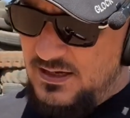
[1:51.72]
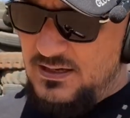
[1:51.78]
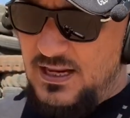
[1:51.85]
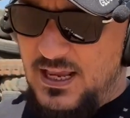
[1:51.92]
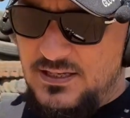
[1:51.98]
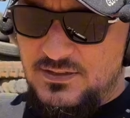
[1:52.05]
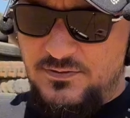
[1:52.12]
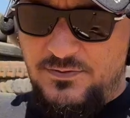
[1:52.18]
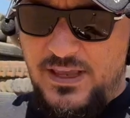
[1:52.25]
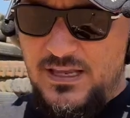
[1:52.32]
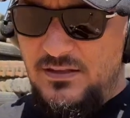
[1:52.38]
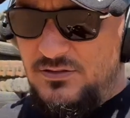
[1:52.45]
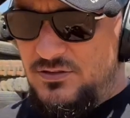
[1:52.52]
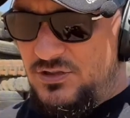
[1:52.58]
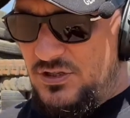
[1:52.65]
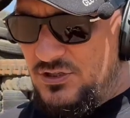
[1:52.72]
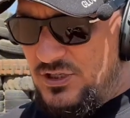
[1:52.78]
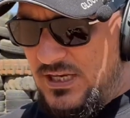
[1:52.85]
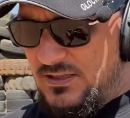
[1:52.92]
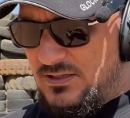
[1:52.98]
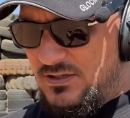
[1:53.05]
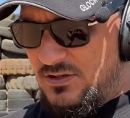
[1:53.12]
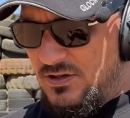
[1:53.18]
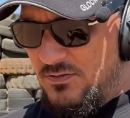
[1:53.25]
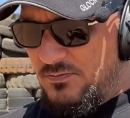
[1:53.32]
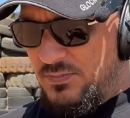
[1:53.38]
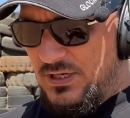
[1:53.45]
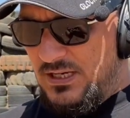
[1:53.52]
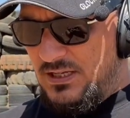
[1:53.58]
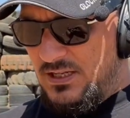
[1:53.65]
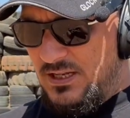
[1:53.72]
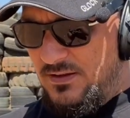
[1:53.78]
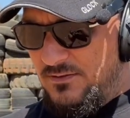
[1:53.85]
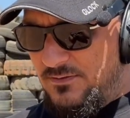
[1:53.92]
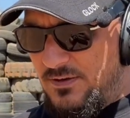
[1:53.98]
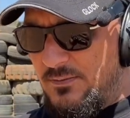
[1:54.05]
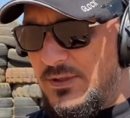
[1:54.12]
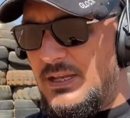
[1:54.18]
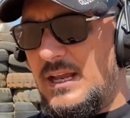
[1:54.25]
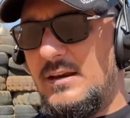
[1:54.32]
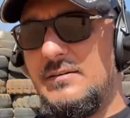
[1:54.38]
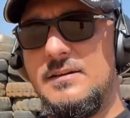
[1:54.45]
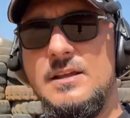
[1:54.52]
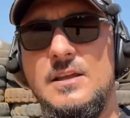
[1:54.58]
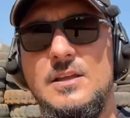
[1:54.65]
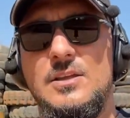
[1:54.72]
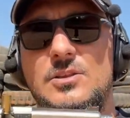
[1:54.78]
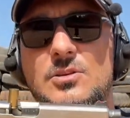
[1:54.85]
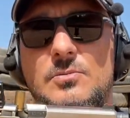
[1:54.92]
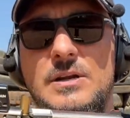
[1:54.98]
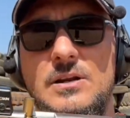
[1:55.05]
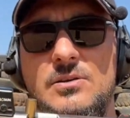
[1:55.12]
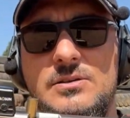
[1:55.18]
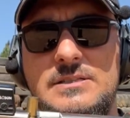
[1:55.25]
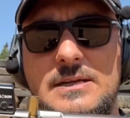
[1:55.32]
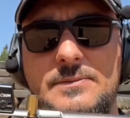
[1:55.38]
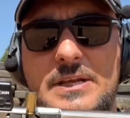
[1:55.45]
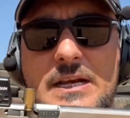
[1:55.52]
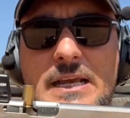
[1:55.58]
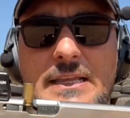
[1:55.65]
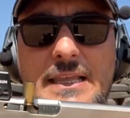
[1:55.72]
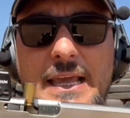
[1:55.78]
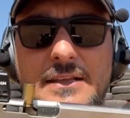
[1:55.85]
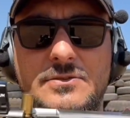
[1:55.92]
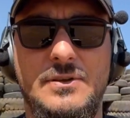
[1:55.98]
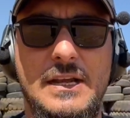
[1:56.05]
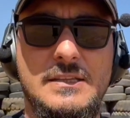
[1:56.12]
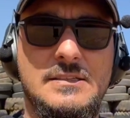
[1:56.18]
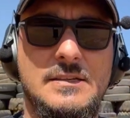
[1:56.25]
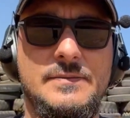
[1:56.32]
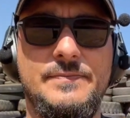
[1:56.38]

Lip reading: has failed to eject completely from the gun. Normally it looks something like that, right?